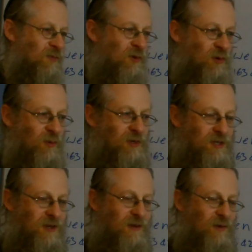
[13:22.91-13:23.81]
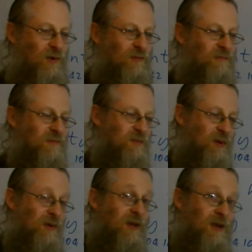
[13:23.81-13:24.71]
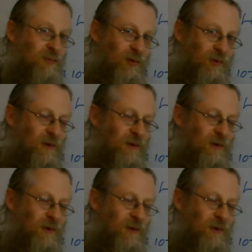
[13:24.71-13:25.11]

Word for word: we normally say that God spoke Hebrew.